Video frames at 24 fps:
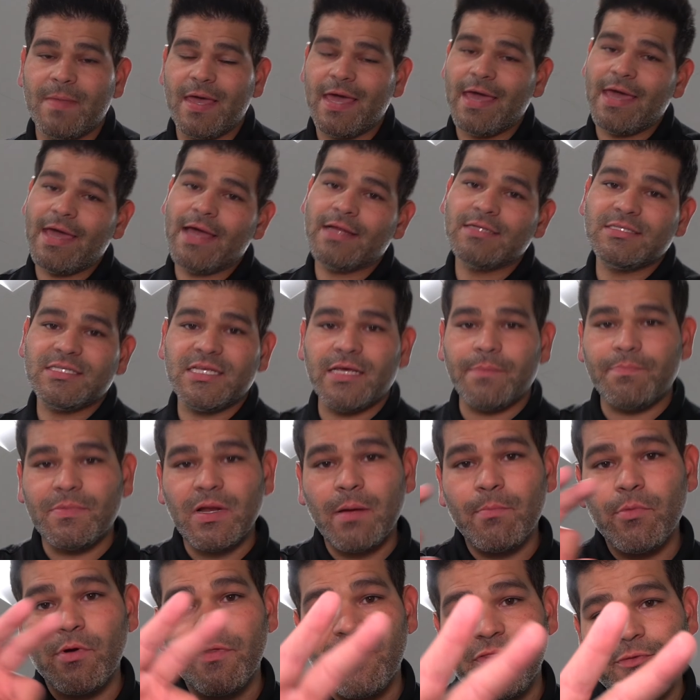And tip
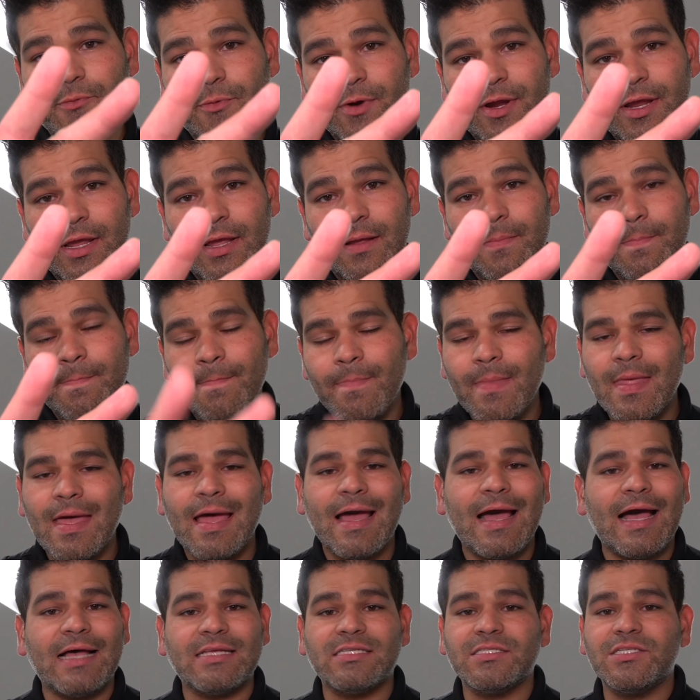number 3
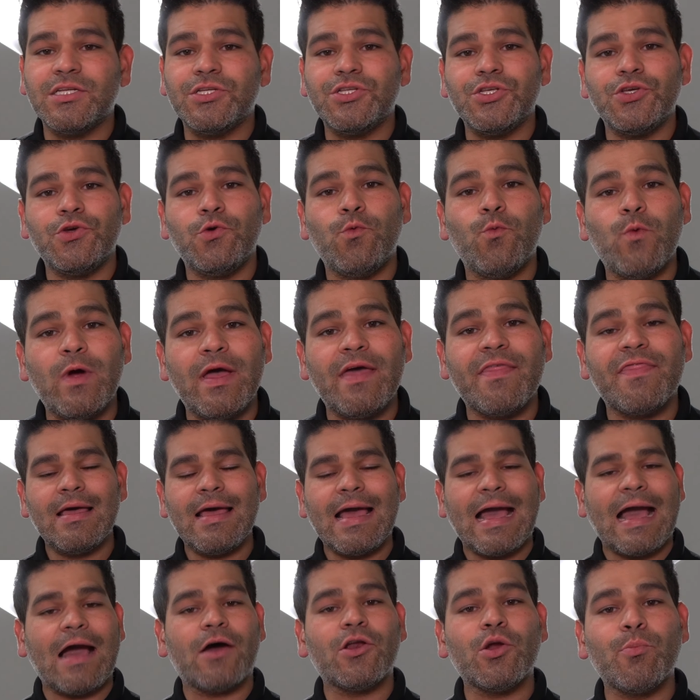has to do with
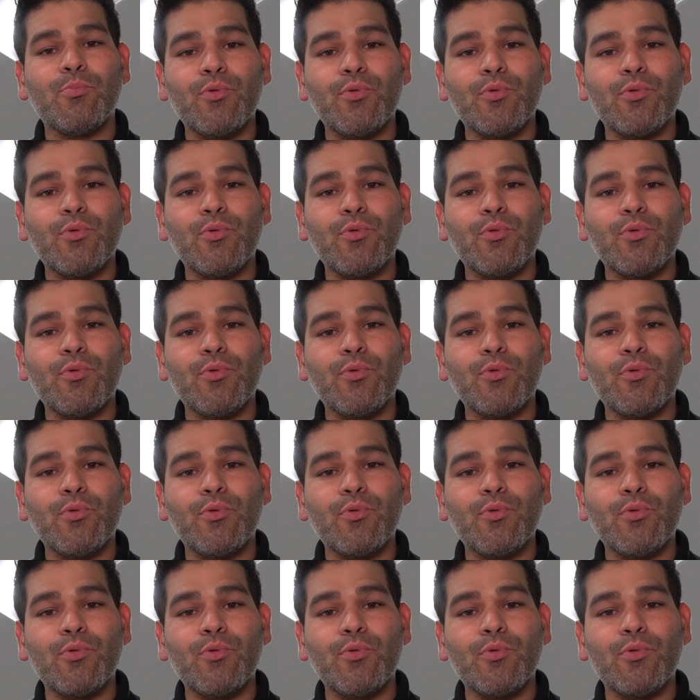how to